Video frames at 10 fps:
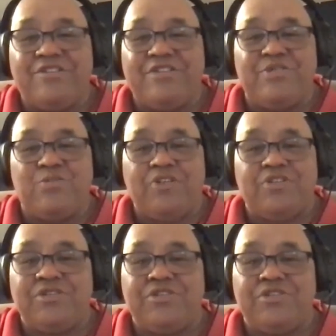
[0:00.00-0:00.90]
She's
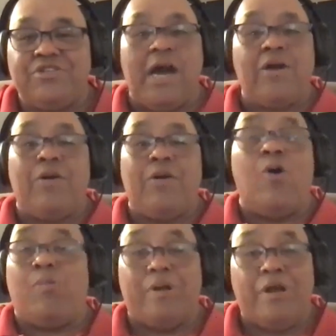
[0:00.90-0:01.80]
watching Chicago
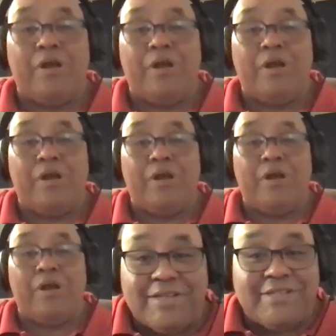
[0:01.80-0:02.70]
Hope or
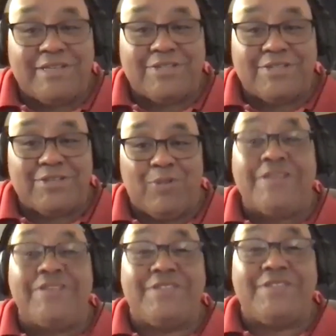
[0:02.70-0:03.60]
whatever it is that's on
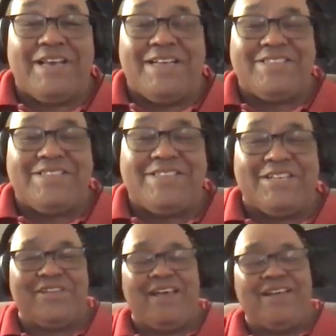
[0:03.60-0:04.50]
Wednesday nights that she